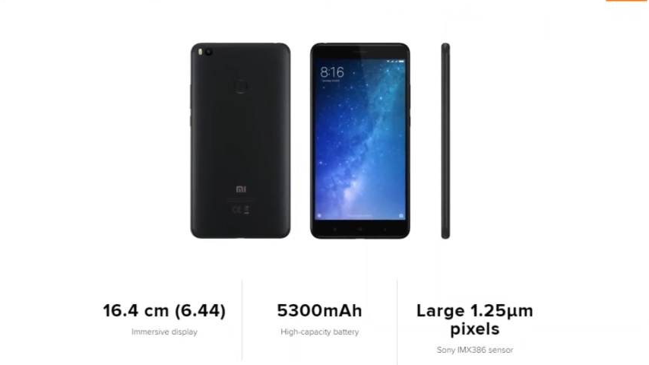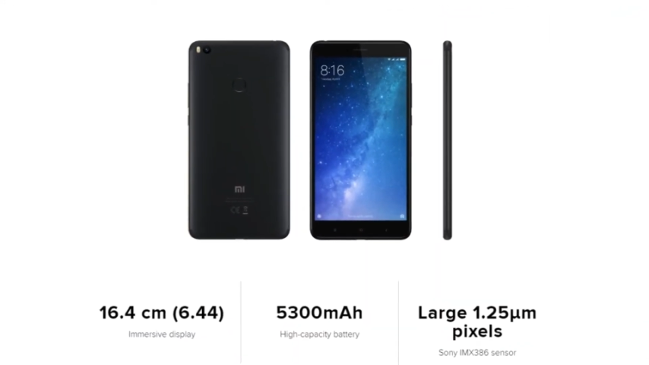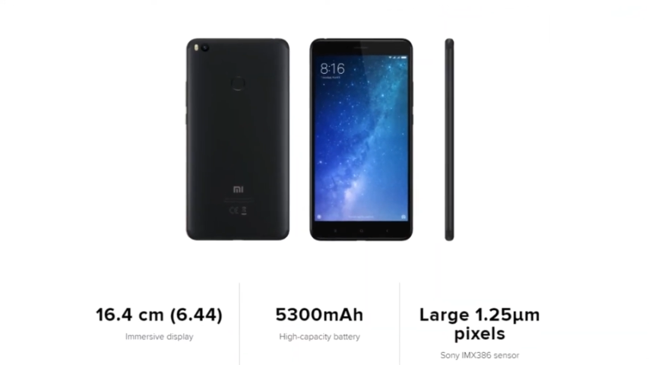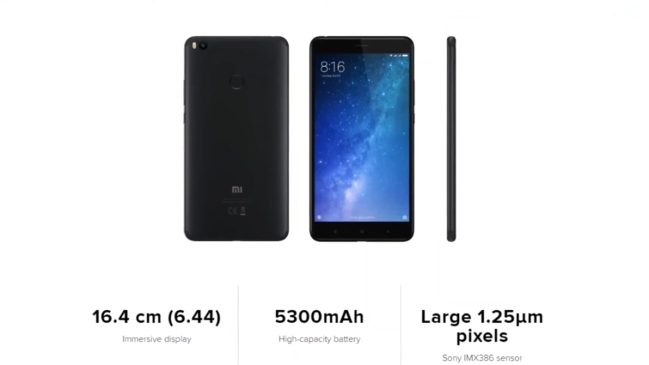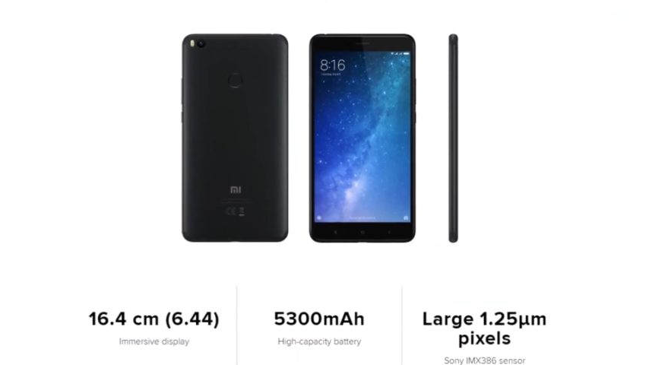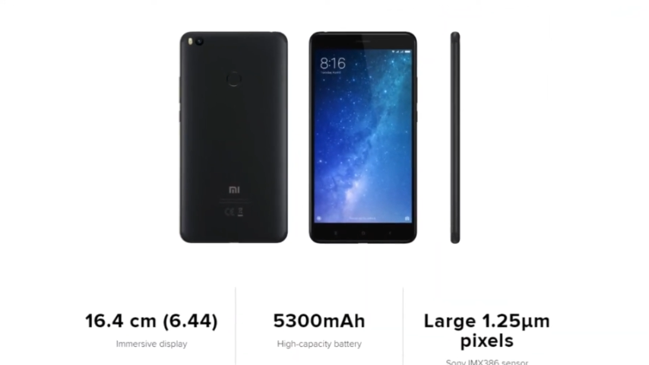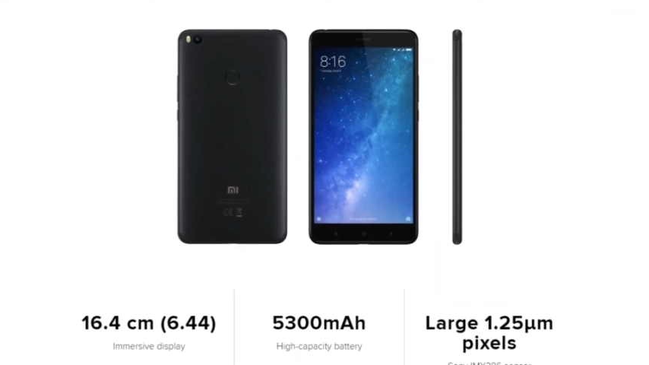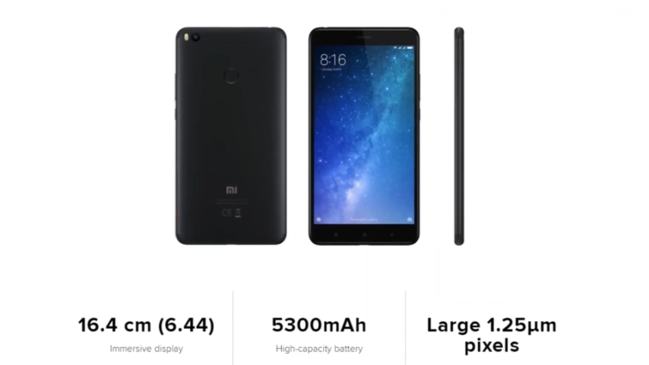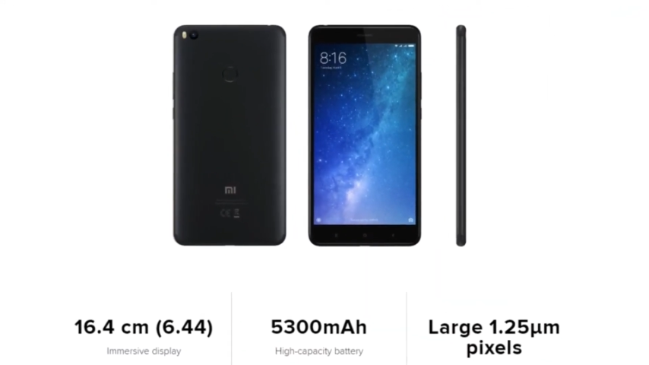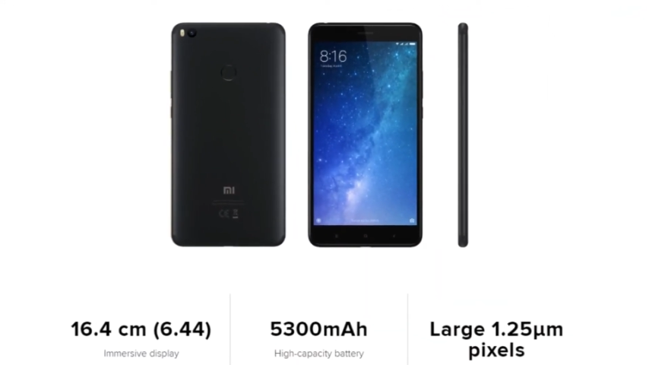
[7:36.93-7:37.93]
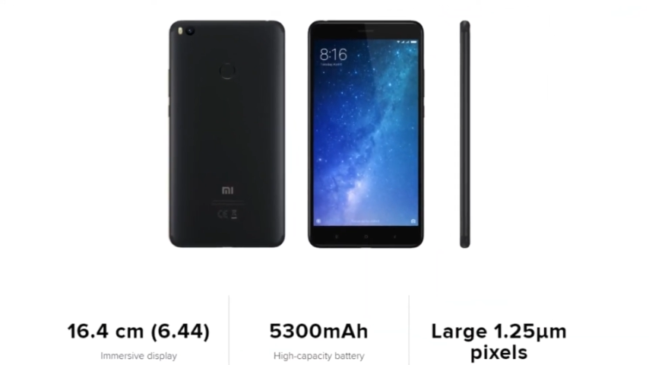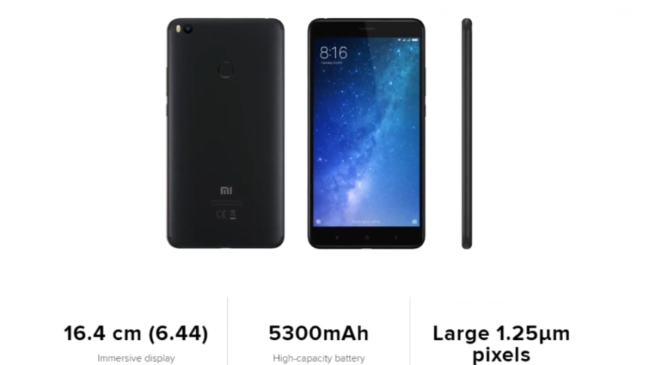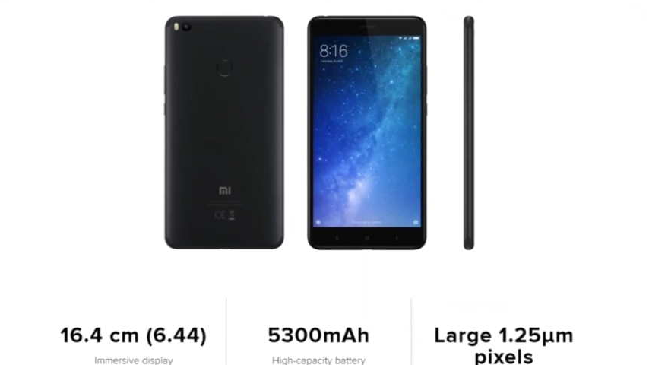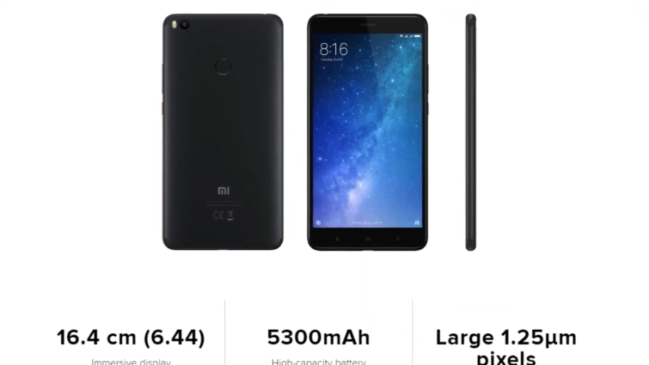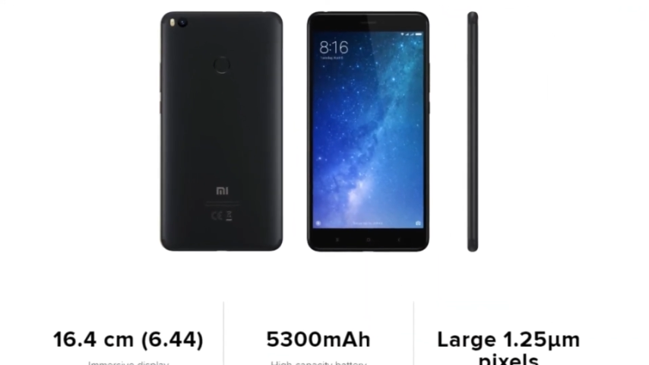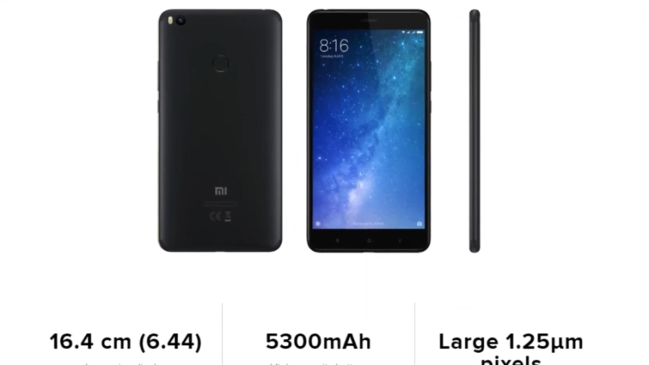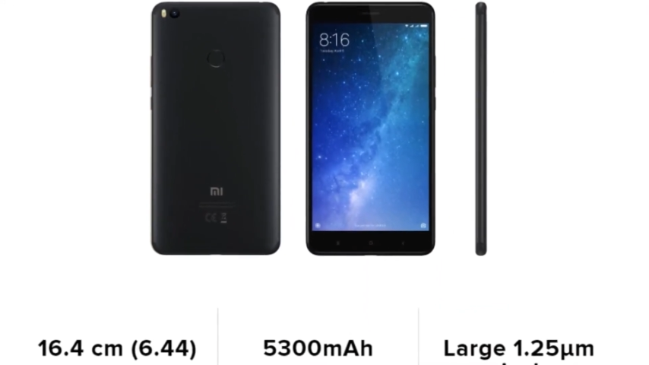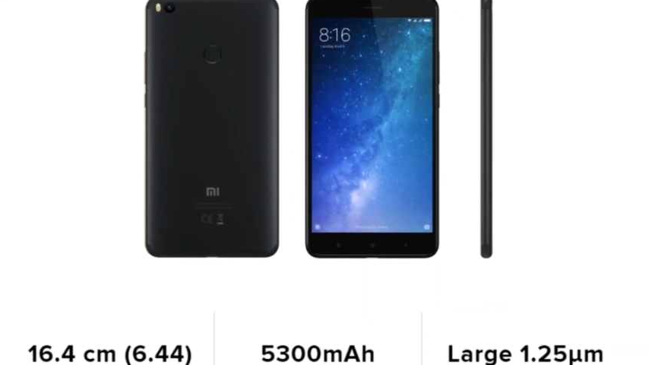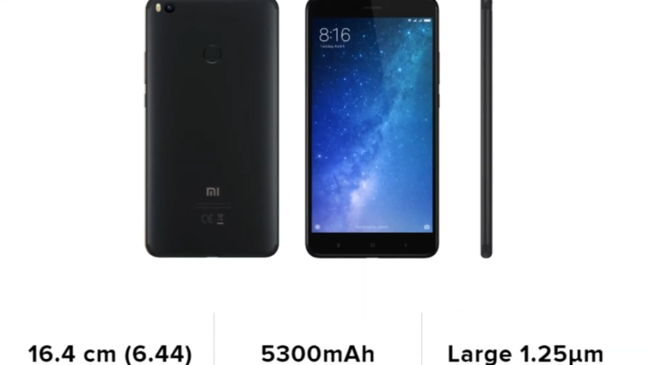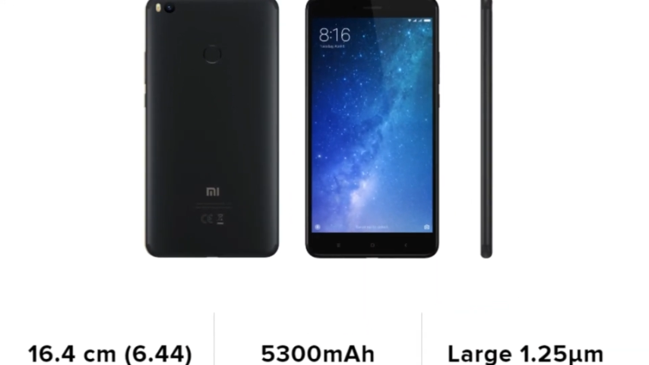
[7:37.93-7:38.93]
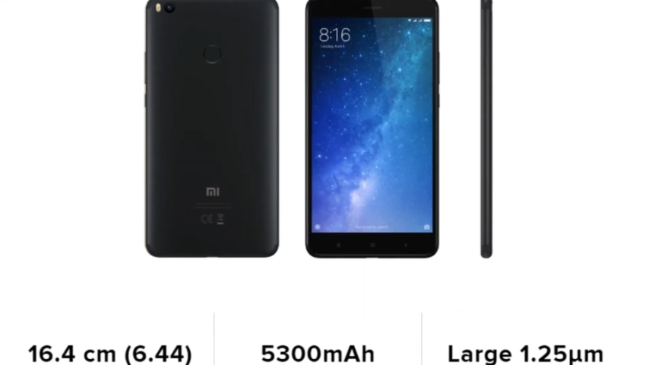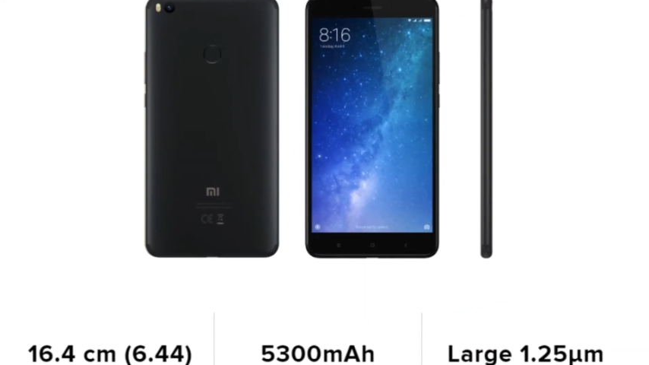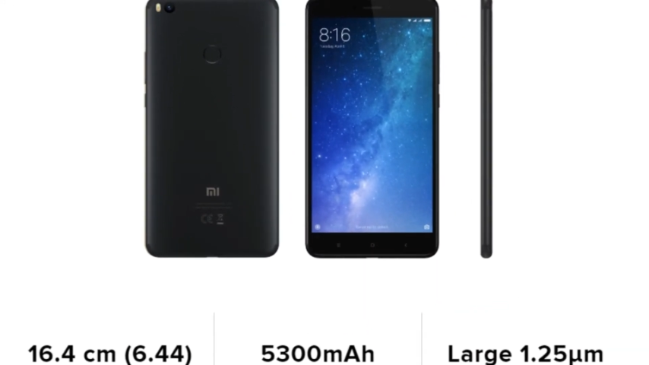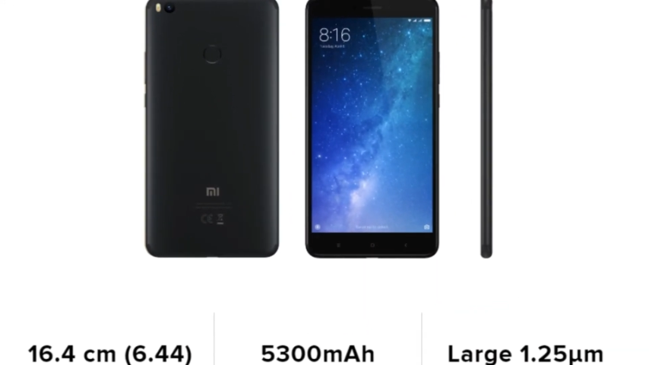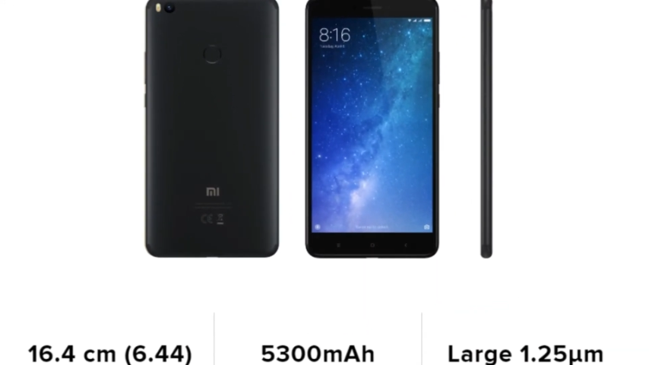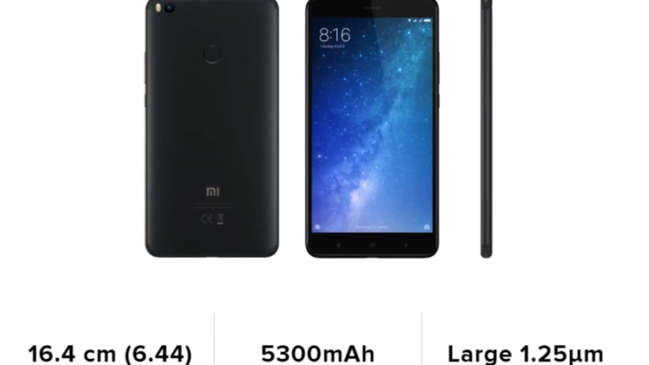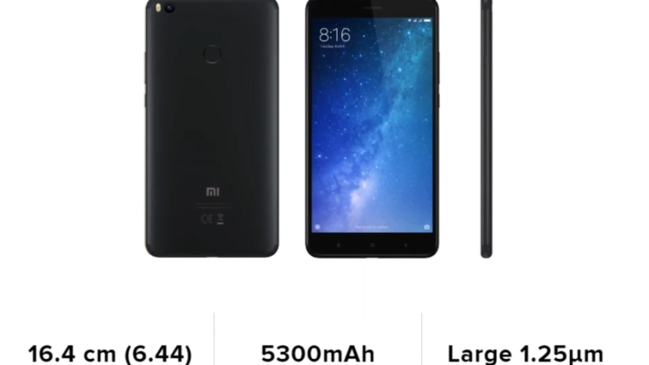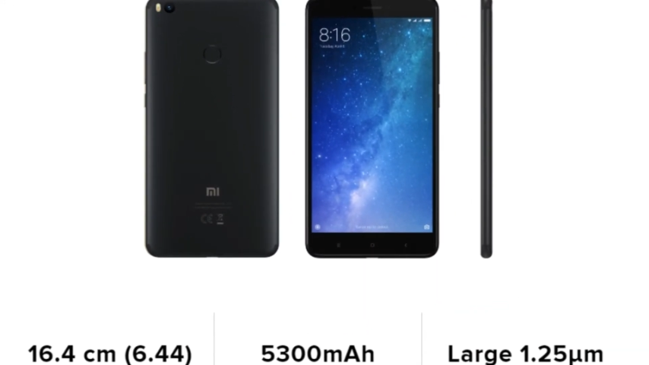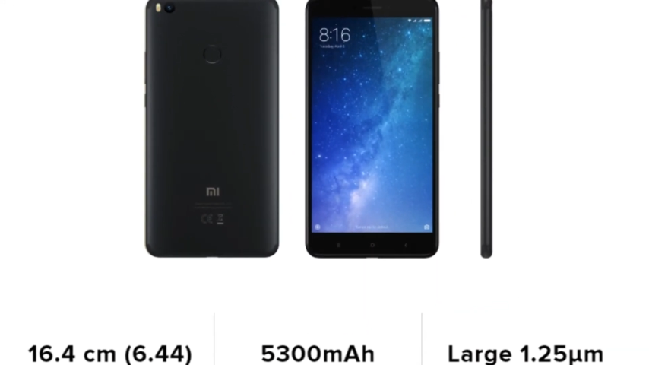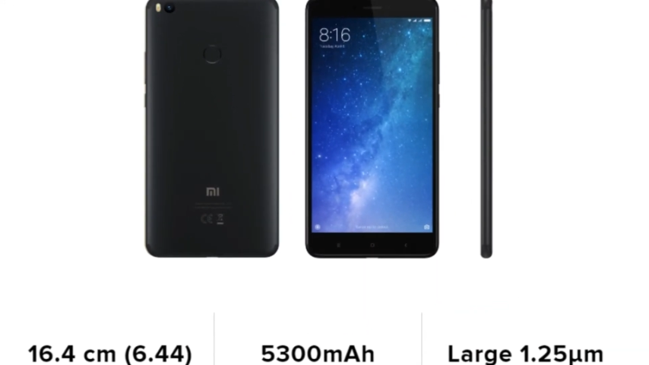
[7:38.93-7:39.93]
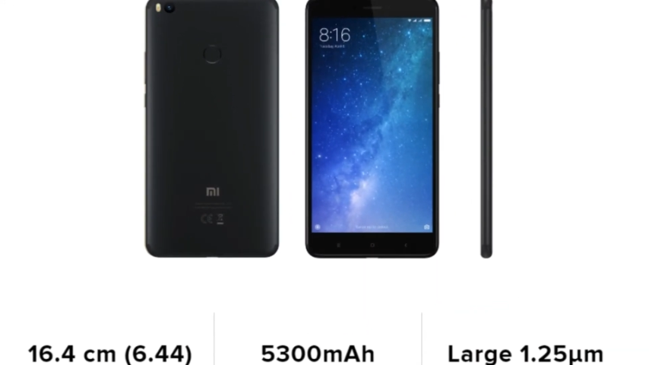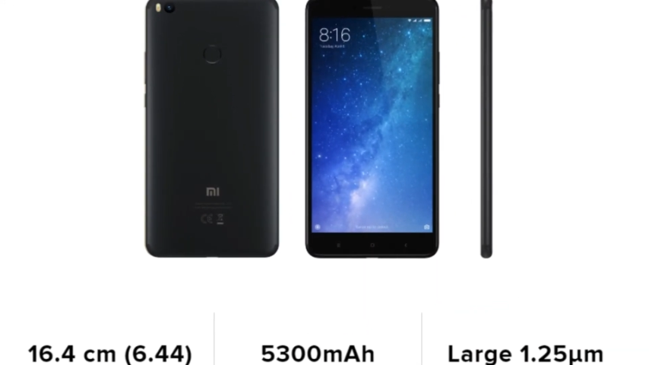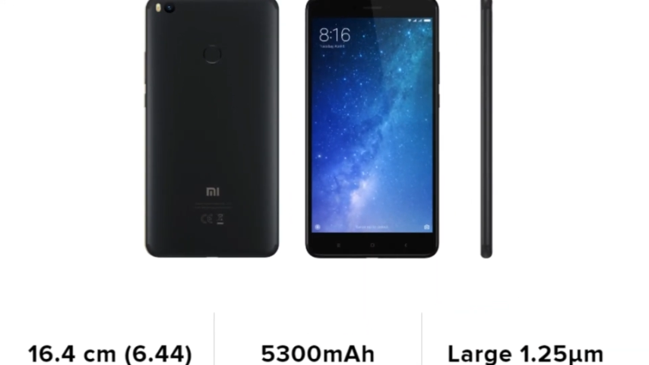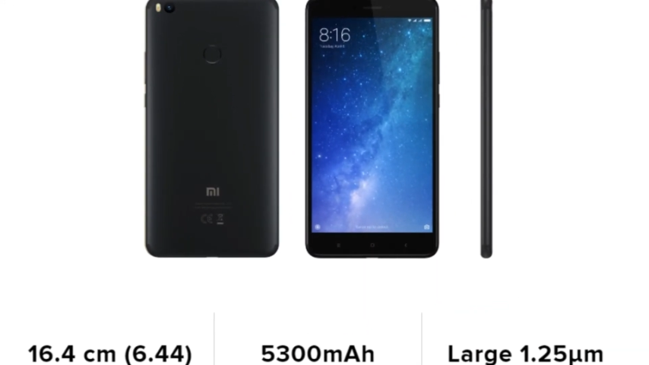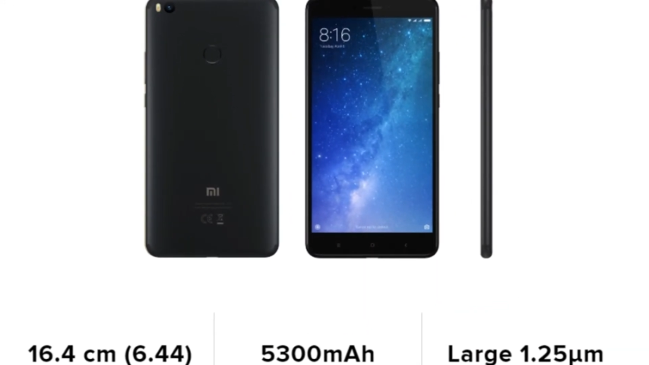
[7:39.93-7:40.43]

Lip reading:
[unreadable: no face in view]